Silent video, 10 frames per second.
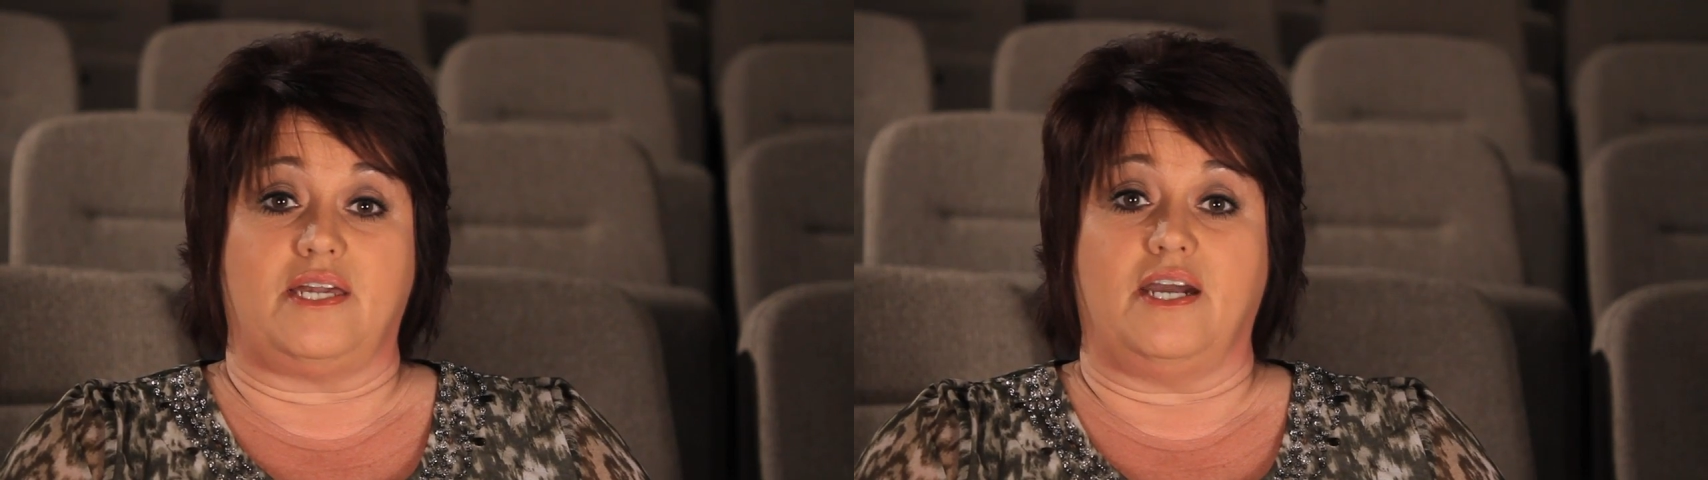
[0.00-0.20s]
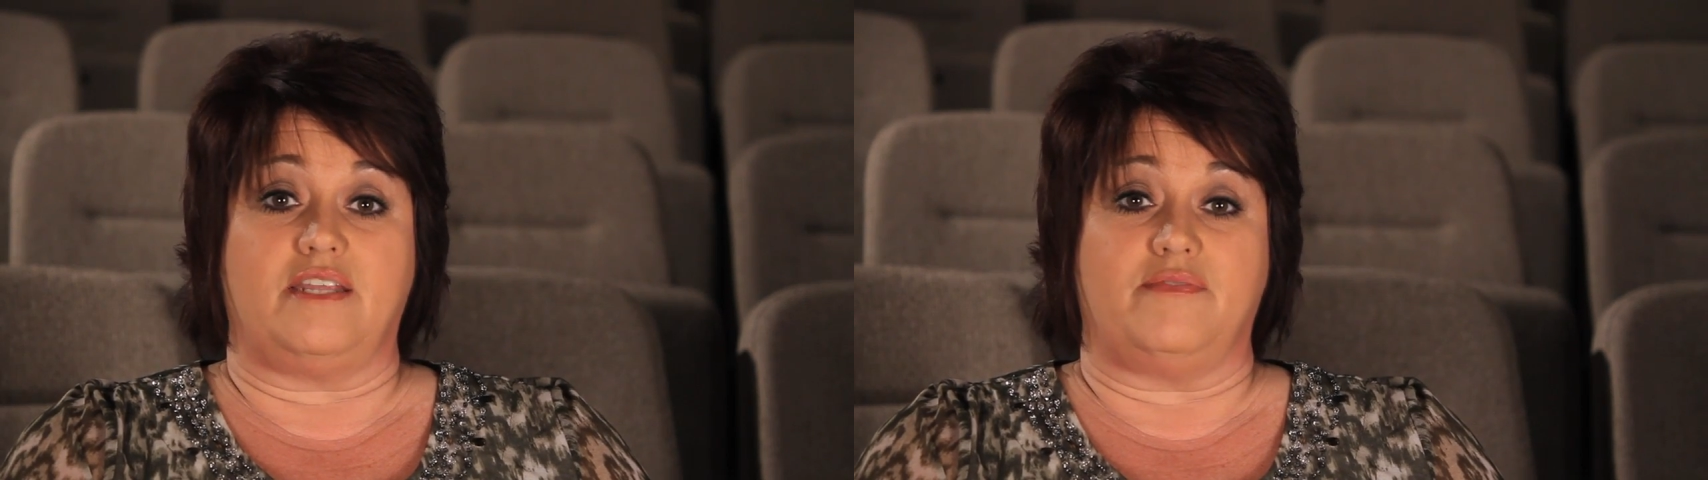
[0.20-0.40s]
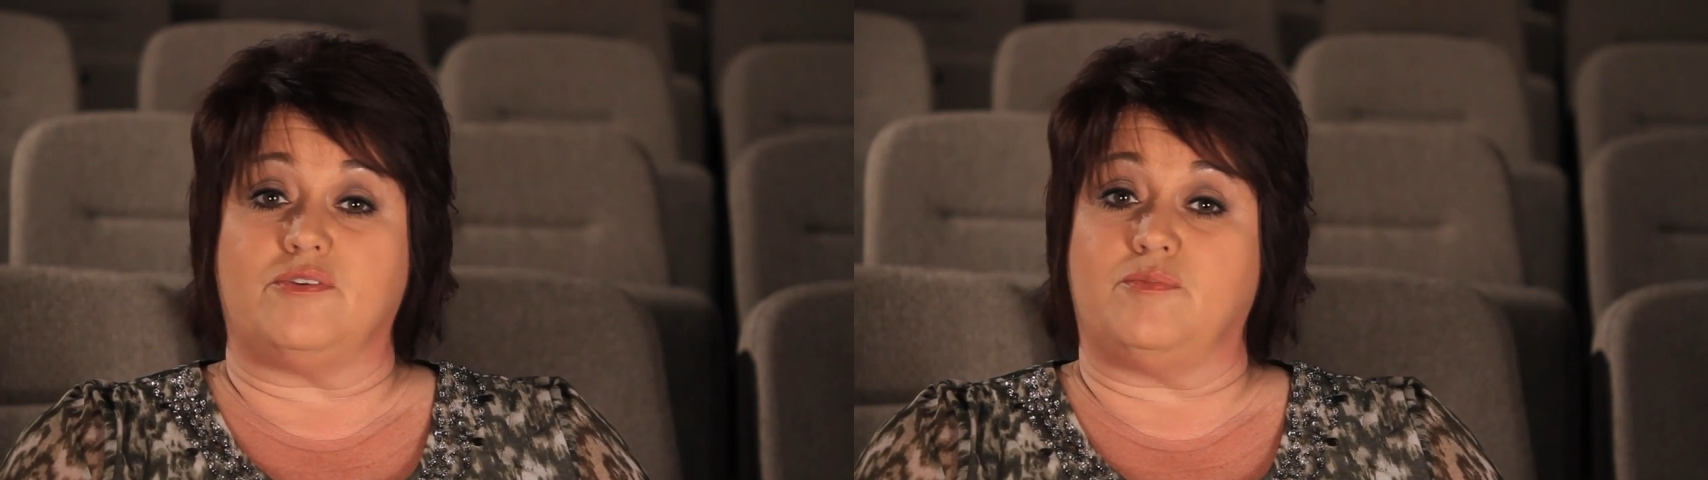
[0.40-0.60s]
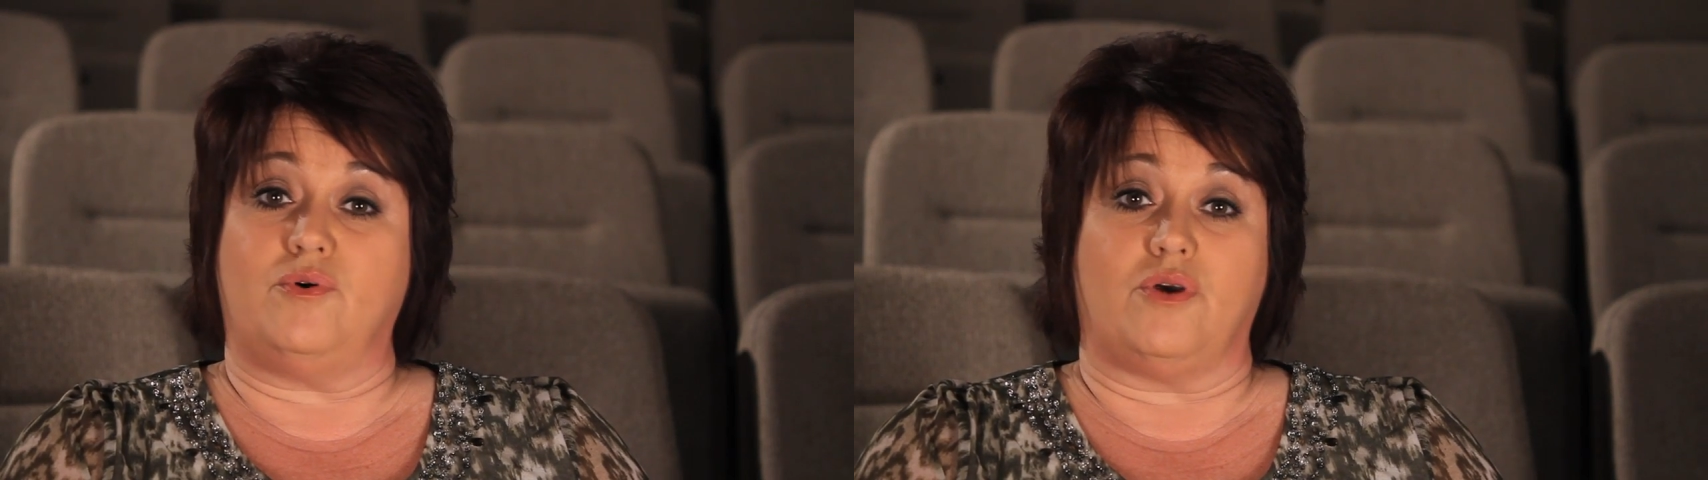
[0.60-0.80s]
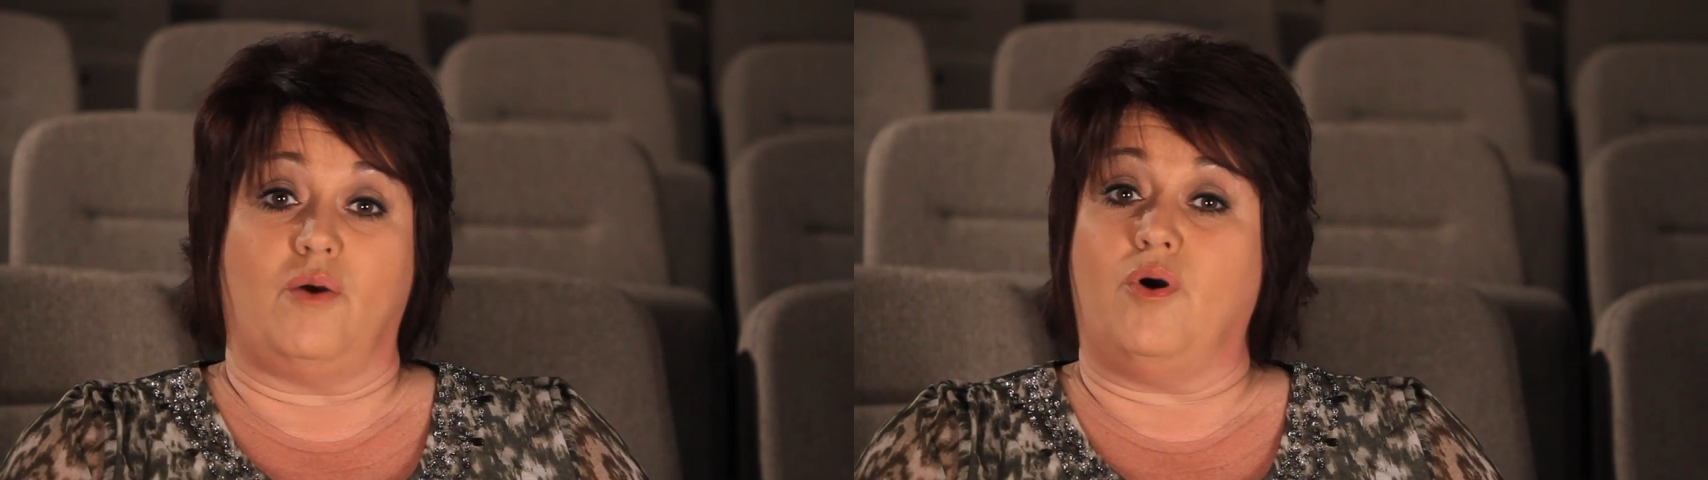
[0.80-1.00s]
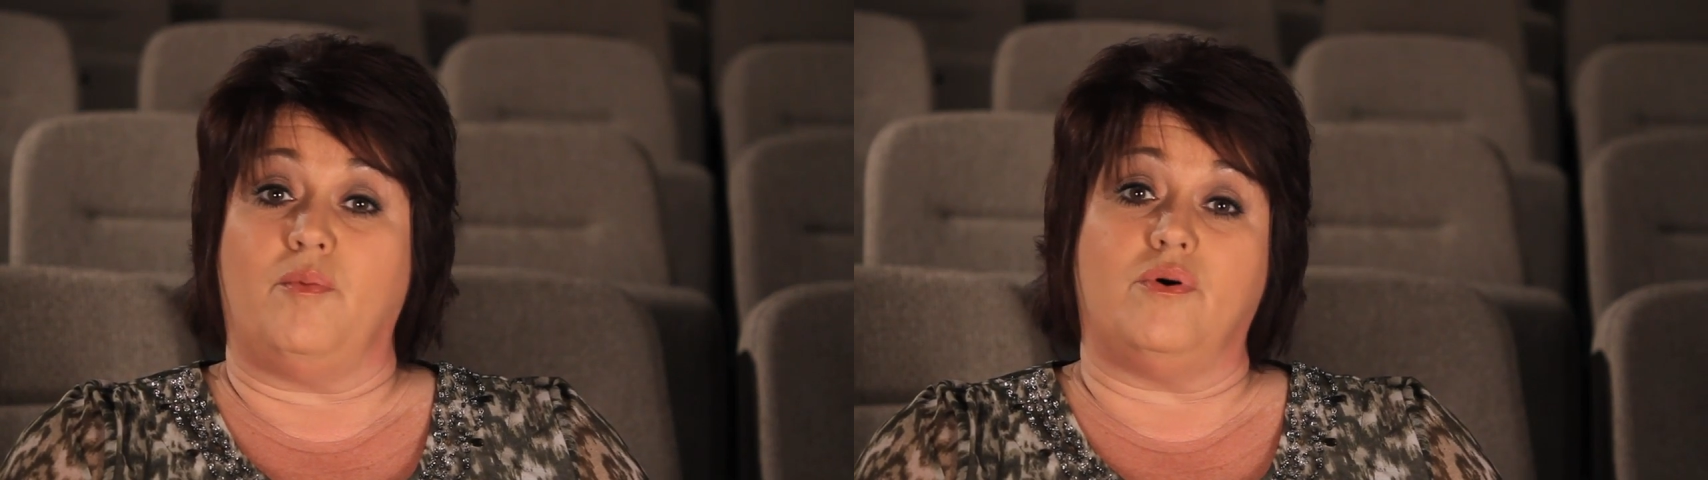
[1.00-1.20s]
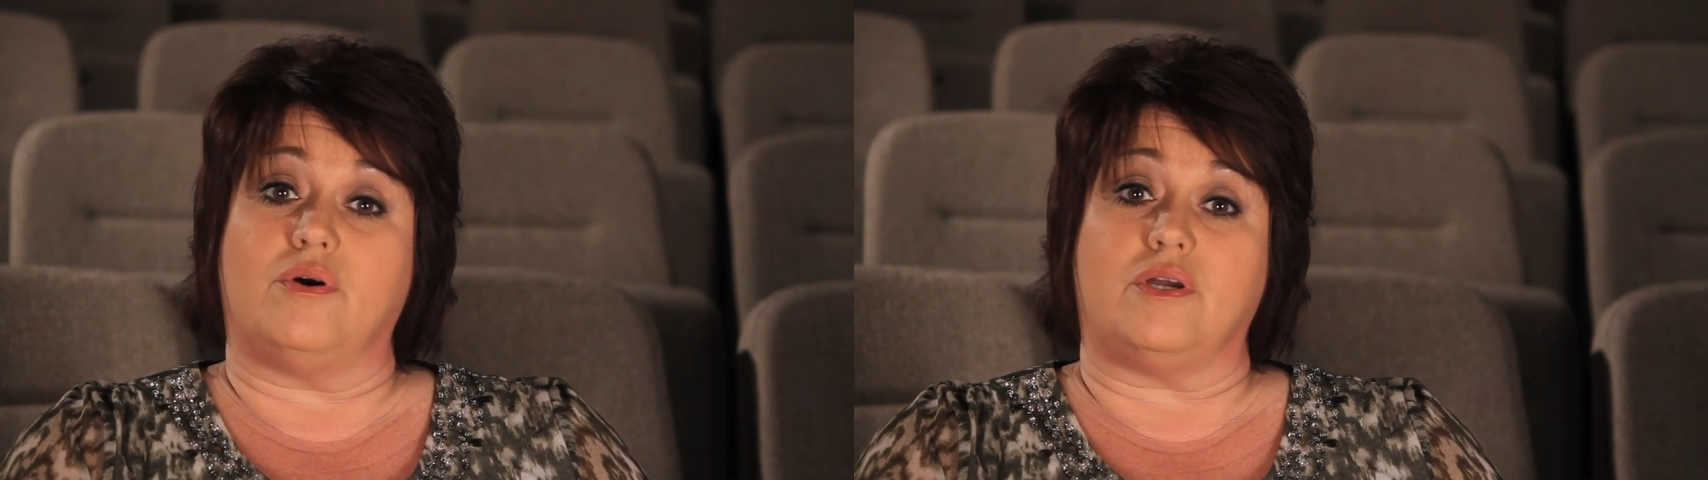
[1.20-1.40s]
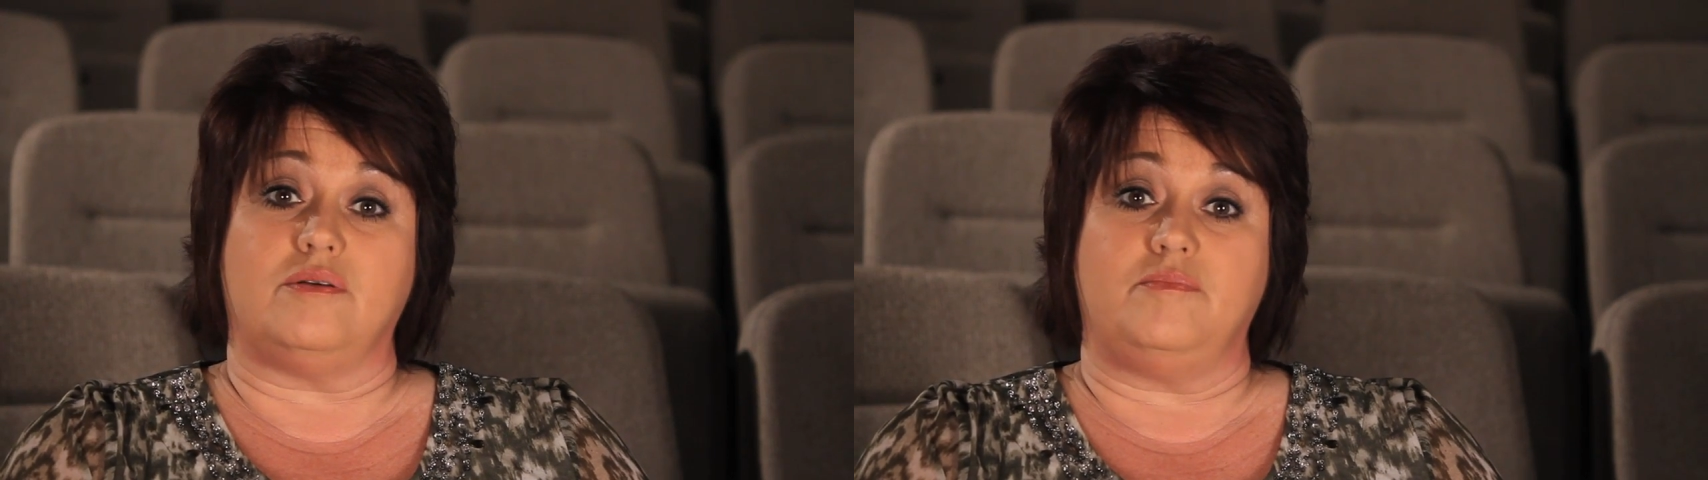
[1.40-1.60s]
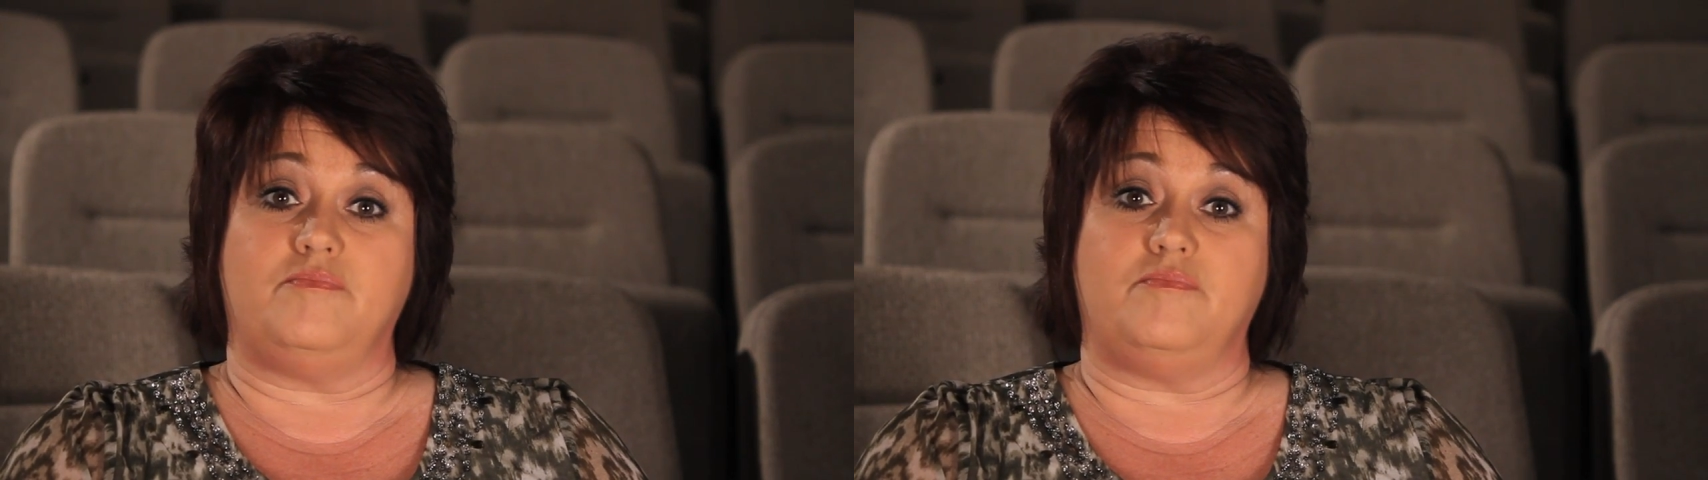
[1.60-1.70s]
God, if there's more, I want more.